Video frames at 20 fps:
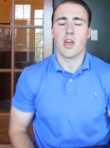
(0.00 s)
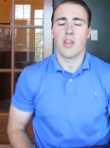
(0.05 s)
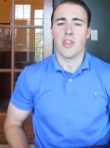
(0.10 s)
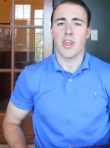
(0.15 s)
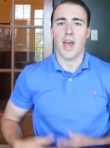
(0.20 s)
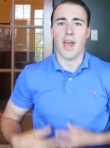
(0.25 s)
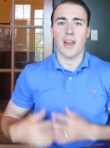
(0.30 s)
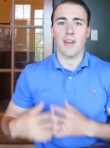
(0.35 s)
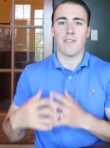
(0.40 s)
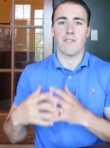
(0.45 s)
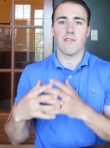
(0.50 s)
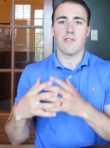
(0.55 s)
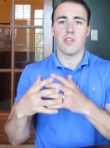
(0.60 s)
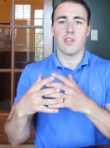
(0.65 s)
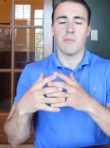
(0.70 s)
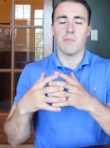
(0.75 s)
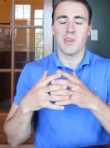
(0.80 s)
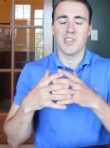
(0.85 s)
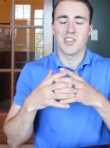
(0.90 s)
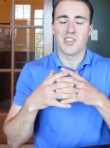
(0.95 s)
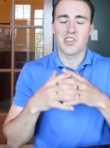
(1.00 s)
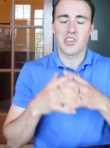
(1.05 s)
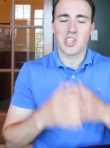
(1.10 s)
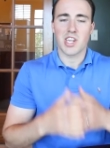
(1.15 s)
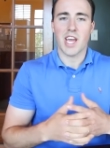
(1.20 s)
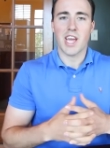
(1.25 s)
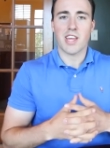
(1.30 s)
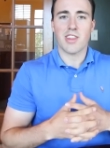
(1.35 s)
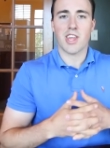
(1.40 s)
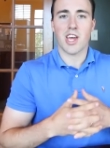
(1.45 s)
that the
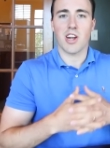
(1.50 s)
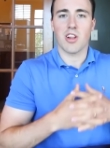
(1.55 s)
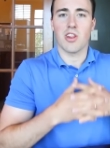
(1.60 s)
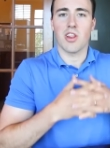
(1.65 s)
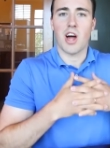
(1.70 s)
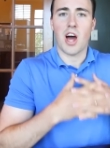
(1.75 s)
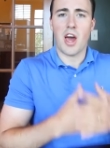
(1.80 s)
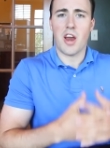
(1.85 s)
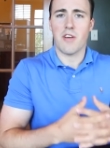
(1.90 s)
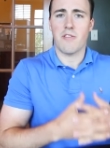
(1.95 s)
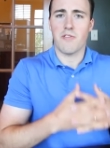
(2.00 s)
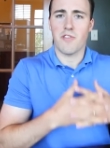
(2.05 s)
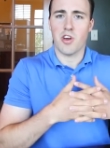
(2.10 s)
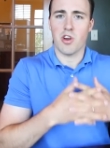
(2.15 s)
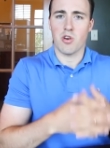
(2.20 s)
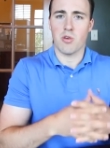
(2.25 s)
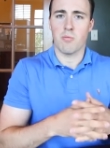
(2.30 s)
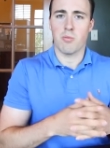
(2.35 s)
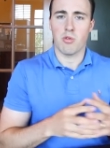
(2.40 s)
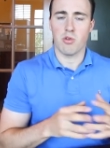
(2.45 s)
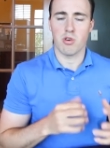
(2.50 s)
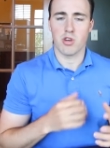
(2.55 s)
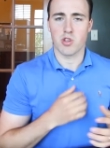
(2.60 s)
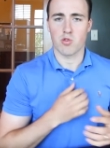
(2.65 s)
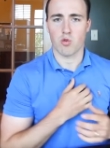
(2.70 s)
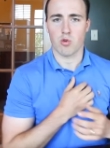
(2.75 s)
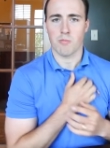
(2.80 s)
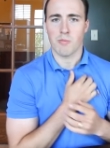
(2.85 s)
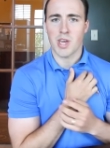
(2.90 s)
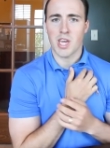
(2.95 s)
mistake that a lot of federal
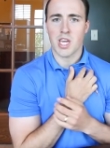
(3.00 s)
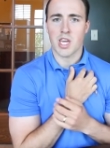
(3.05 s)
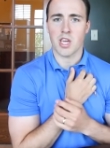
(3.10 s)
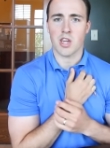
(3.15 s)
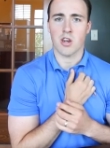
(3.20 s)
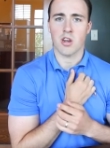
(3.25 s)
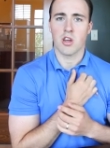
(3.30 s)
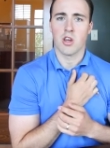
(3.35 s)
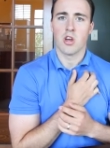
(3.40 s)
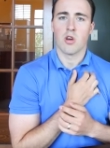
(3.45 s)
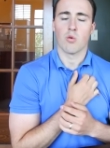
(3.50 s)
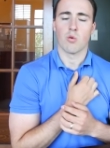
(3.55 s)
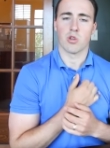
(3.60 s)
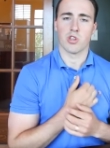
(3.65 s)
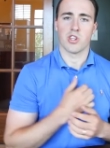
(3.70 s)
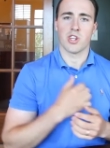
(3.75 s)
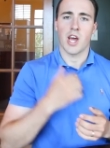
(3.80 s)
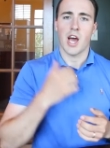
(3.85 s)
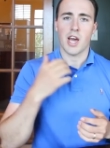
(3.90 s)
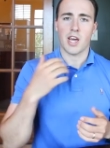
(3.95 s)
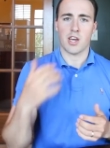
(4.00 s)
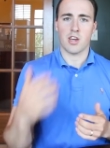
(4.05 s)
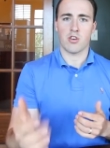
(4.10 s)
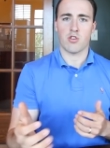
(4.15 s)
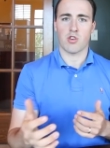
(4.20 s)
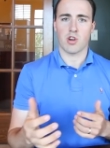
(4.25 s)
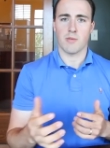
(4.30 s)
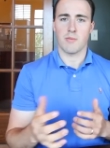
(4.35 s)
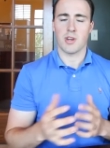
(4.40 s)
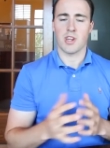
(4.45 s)
employees were making was not
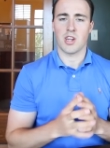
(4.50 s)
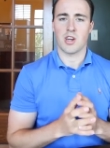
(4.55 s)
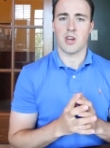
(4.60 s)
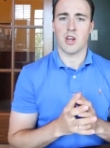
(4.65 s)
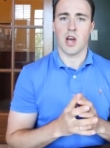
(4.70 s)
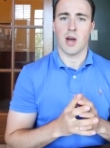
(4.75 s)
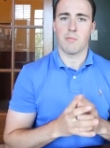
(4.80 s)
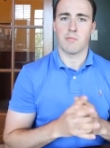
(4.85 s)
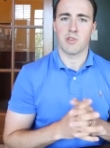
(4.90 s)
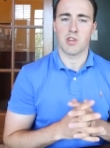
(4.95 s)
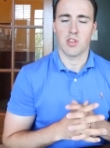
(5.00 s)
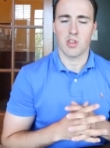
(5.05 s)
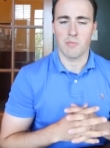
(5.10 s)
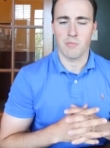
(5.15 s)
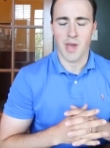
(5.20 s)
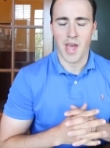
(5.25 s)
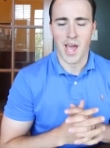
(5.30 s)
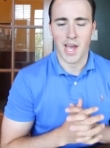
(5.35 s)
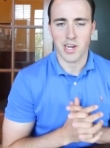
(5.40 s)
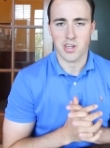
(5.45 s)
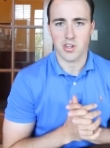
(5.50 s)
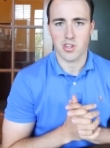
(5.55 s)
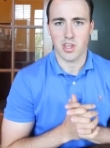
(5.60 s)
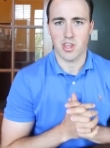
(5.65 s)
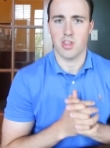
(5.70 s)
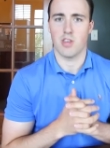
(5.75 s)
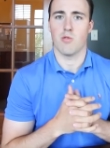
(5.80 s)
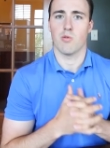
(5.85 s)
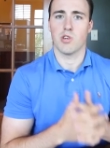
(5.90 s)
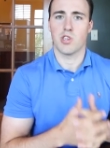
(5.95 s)
contributing up to the match
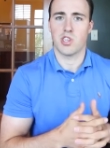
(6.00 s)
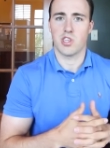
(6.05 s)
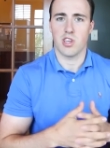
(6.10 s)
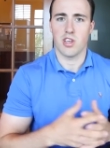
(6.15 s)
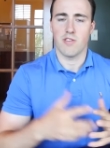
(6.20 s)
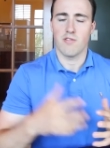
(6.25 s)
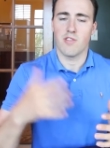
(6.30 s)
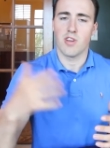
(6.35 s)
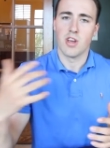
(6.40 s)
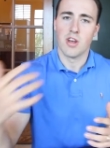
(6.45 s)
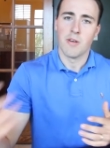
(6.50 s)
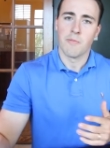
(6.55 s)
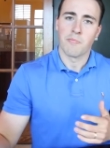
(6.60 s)
that they received